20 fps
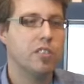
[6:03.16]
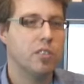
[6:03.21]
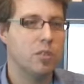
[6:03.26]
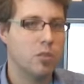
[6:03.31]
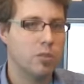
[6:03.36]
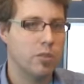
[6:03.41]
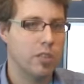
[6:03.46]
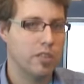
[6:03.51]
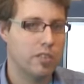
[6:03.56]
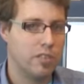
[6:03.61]
the
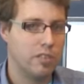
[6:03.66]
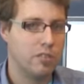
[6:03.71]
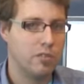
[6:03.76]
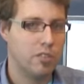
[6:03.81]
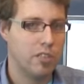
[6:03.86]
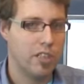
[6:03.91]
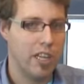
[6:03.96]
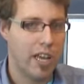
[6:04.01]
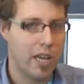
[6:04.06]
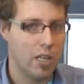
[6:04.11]
universe is
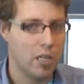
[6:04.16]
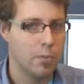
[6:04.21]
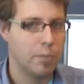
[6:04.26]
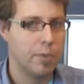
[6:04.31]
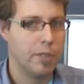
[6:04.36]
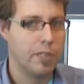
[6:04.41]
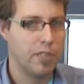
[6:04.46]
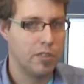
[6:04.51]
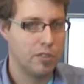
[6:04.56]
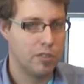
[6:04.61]
really
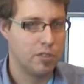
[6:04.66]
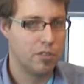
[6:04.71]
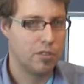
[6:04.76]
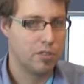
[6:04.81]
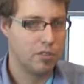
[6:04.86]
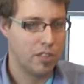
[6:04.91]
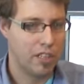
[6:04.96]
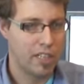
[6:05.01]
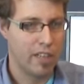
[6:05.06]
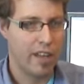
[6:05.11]
helping us
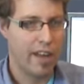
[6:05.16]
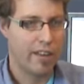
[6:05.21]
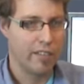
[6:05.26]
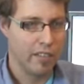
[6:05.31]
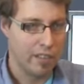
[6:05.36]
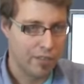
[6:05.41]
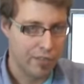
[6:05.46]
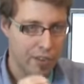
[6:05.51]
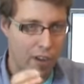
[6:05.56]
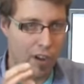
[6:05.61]
to
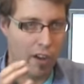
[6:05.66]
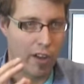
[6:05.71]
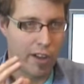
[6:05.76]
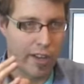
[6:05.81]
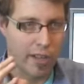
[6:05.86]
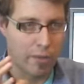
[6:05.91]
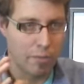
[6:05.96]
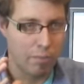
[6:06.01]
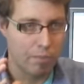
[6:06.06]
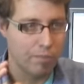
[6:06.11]
clarify
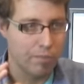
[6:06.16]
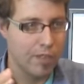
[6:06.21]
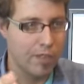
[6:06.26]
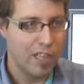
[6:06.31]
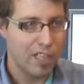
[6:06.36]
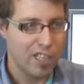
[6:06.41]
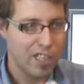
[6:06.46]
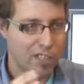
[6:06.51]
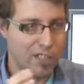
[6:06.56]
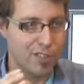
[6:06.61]
and
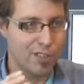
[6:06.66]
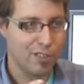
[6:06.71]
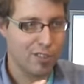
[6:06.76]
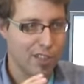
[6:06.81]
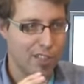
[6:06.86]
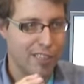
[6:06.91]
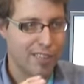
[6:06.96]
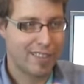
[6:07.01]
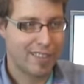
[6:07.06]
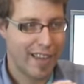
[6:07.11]
sort of
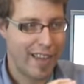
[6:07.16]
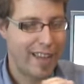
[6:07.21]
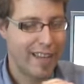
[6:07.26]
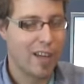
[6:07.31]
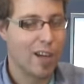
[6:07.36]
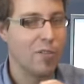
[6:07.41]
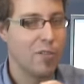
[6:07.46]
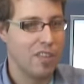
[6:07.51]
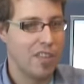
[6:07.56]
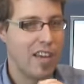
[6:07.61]
like
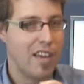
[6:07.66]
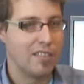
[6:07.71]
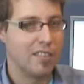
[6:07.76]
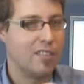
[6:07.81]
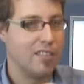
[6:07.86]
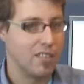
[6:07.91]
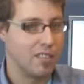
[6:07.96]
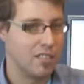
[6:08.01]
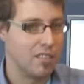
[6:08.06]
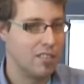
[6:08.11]
take out the
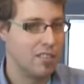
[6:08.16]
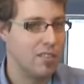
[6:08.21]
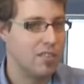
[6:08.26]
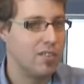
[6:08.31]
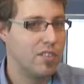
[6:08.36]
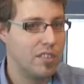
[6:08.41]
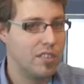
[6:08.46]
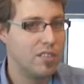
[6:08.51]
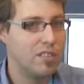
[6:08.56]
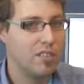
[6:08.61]
essence
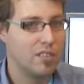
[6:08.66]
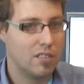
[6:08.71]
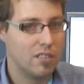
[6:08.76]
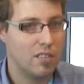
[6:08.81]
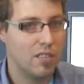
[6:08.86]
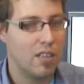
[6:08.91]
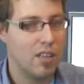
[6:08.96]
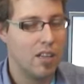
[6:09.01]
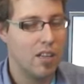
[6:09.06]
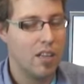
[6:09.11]
of
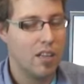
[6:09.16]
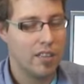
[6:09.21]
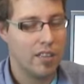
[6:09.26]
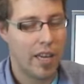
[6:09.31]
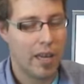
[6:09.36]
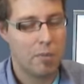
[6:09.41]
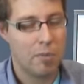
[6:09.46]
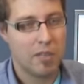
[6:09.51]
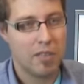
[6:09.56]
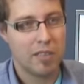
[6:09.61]
this
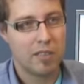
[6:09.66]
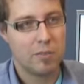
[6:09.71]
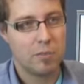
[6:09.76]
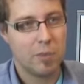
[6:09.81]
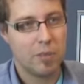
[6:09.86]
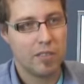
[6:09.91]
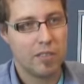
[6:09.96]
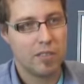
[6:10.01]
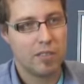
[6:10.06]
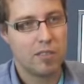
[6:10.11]
gaming
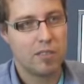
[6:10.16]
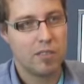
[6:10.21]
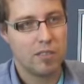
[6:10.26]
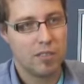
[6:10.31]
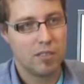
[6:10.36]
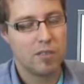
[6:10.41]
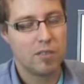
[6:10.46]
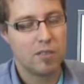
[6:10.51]
experience,